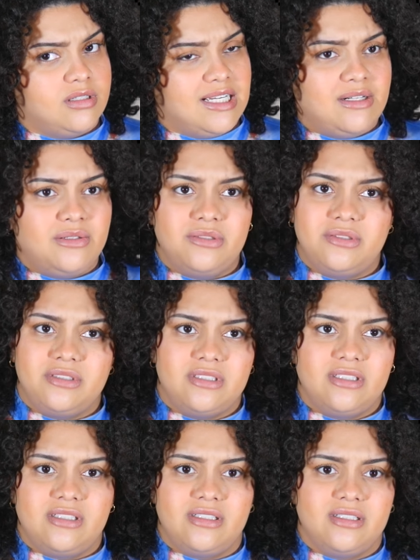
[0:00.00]
I don't.
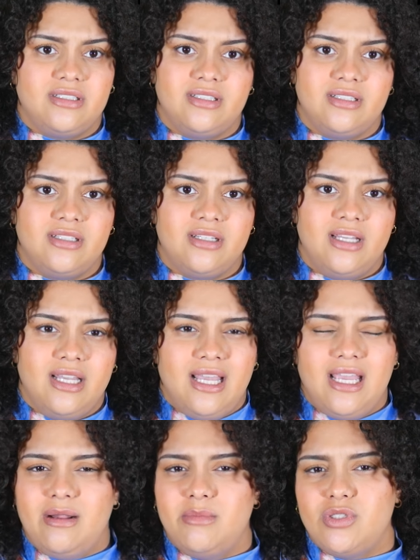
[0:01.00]

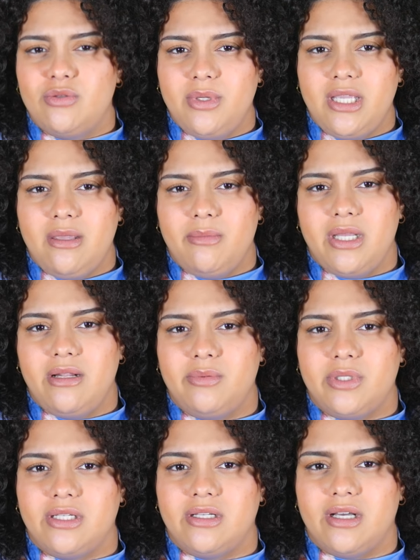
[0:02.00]
And I'm assuming he beat
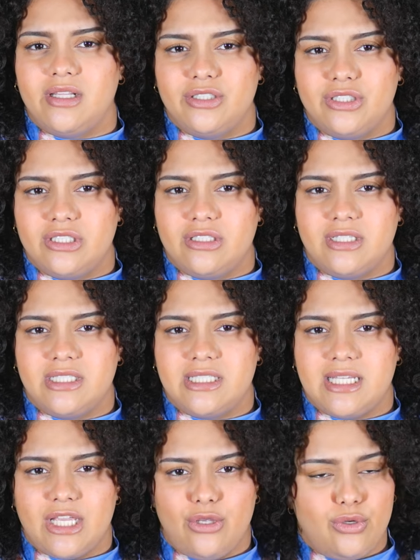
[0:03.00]
up the other sister because
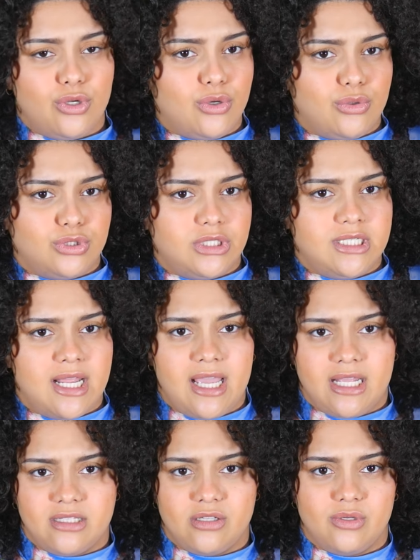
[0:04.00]
it's like you know she
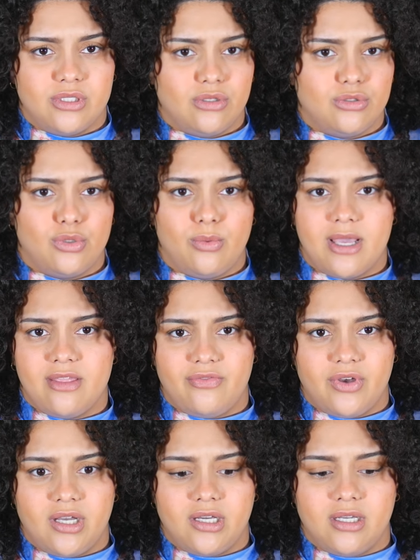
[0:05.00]
dating so and so, so why the
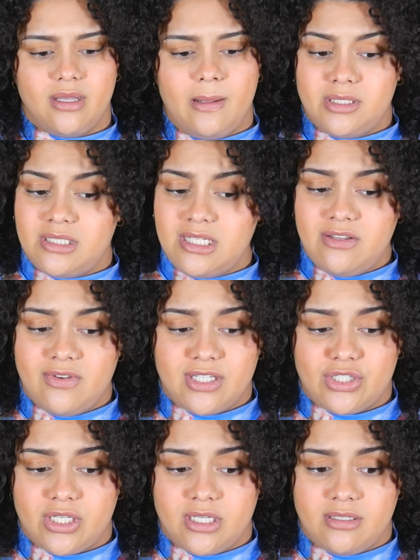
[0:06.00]
fuck? But Steve
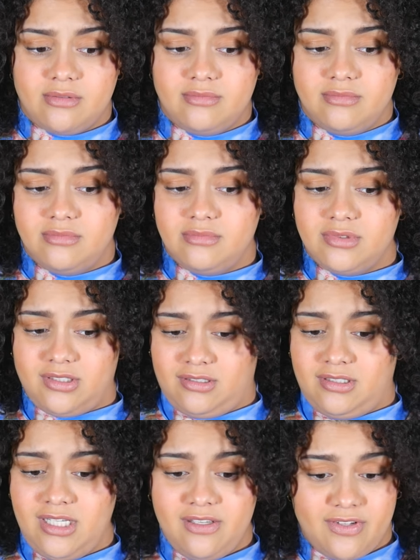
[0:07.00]
ain't shit.
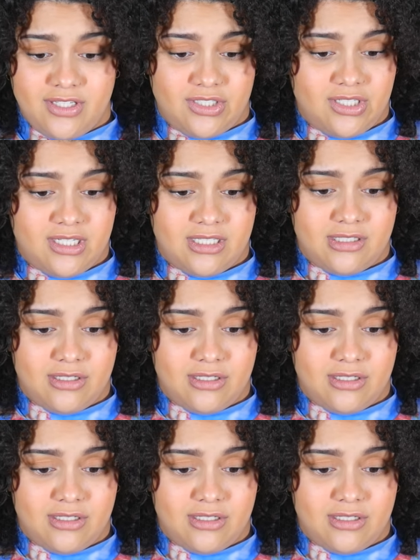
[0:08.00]
Steve ain't shit.